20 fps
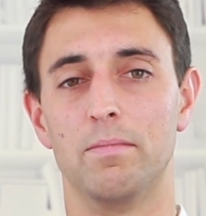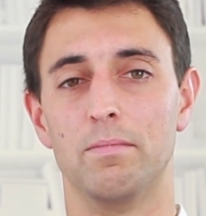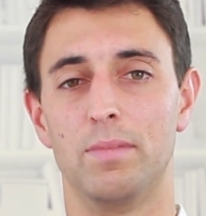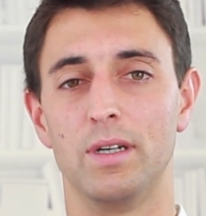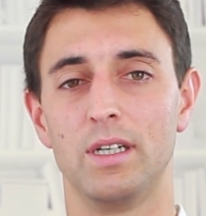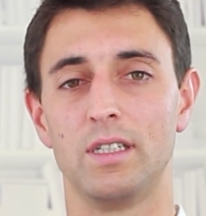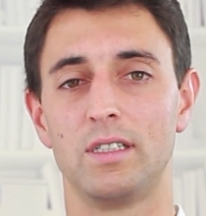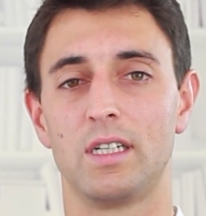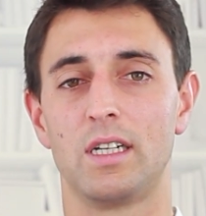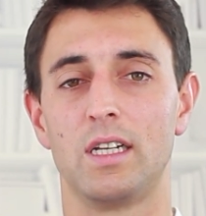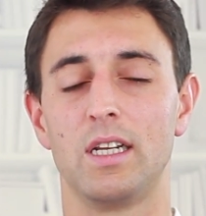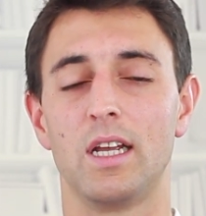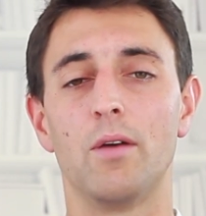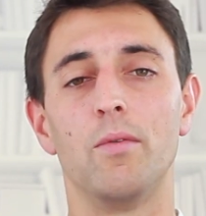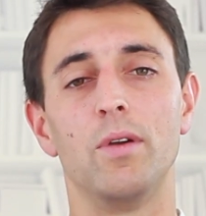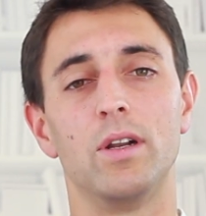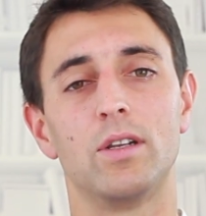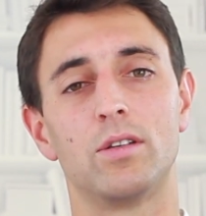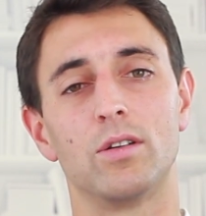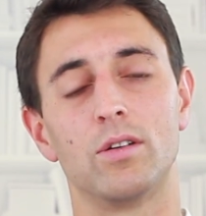Basically, I
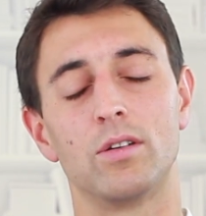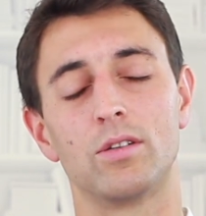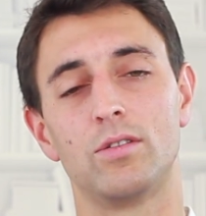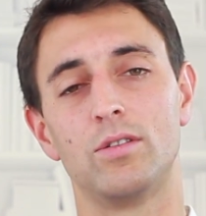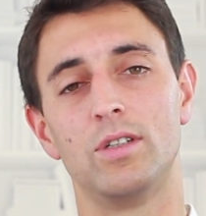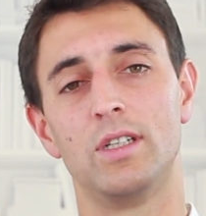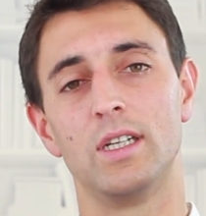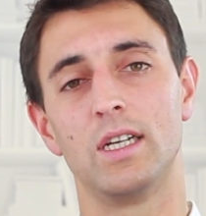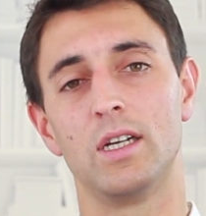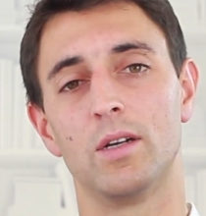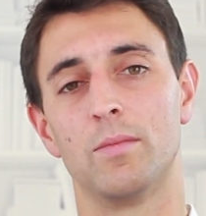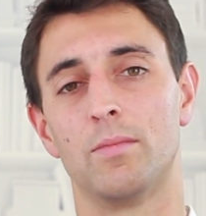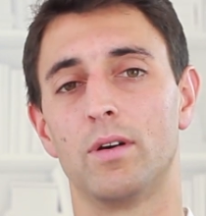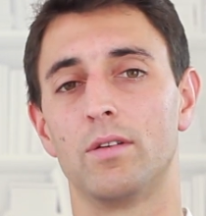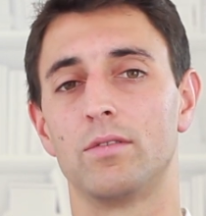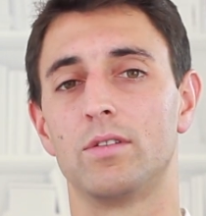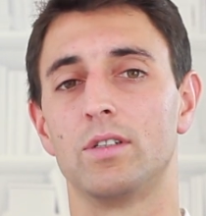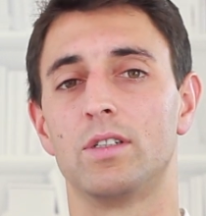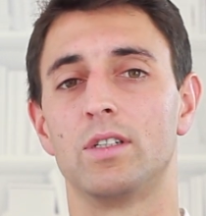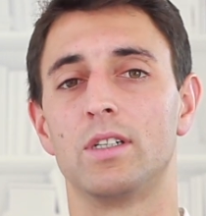will talk today
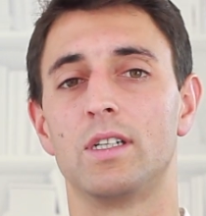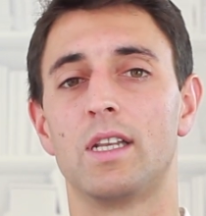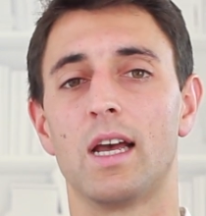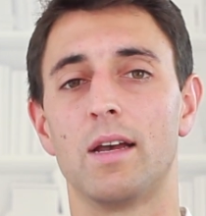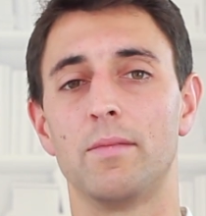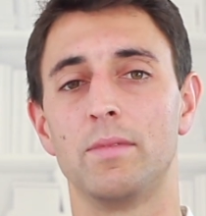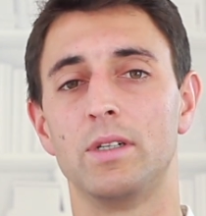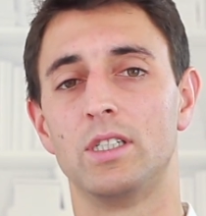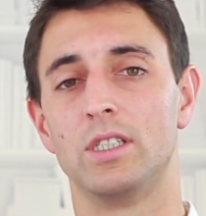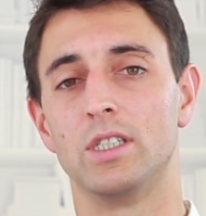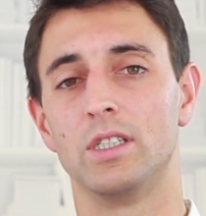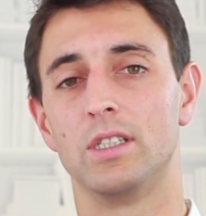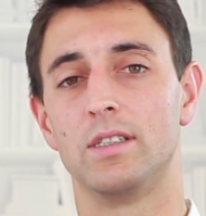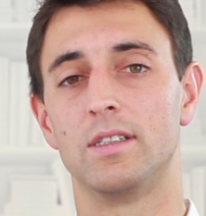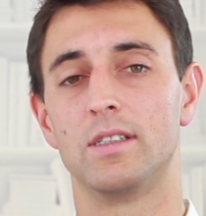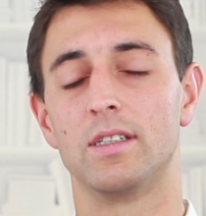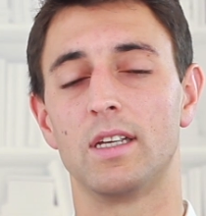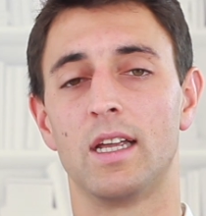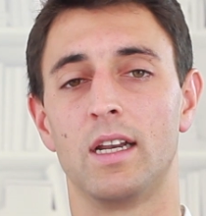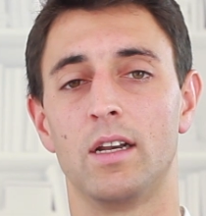about the
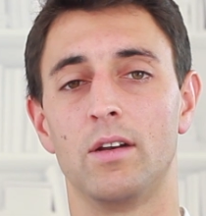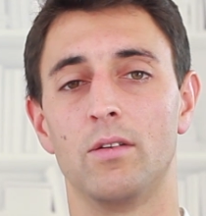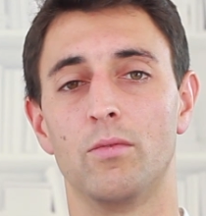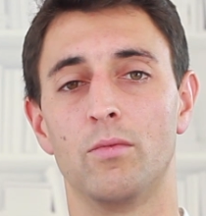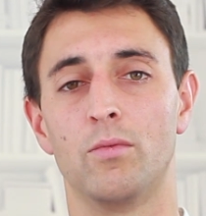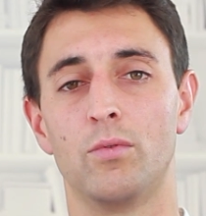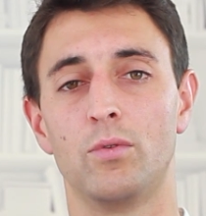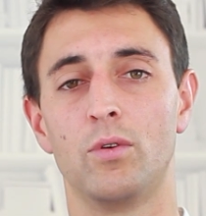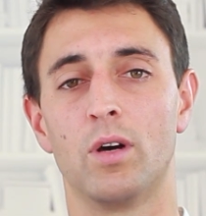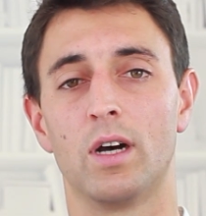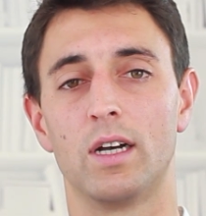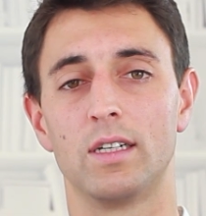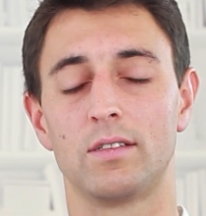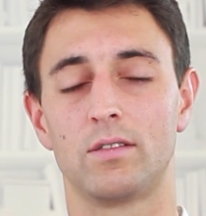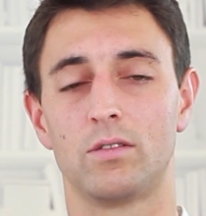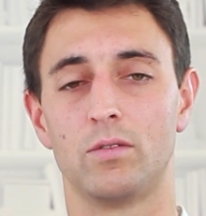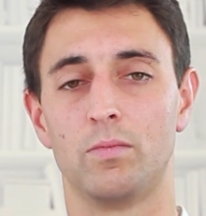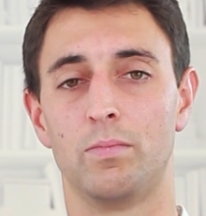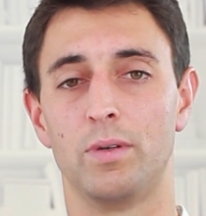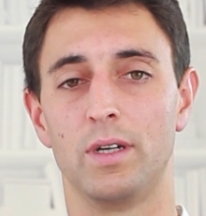damages and who
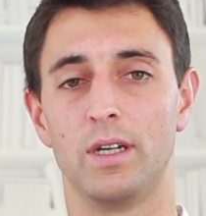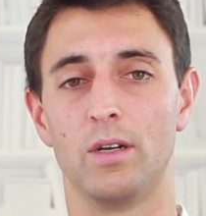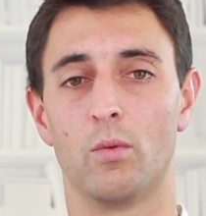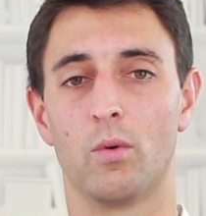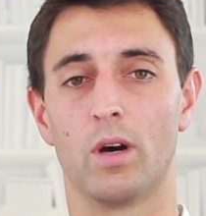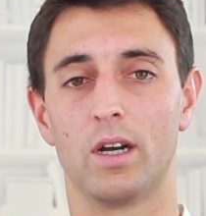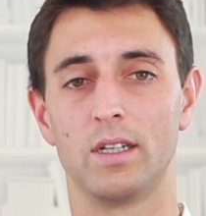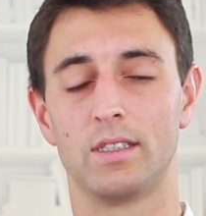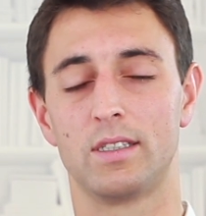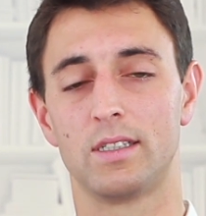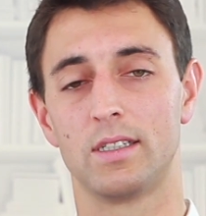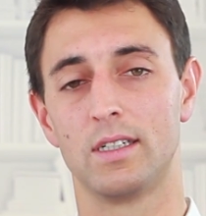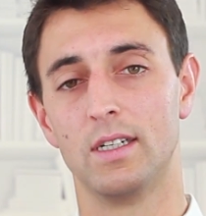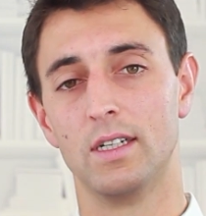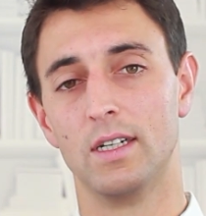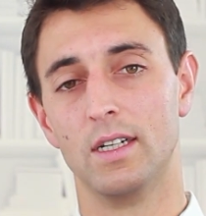has to pay what.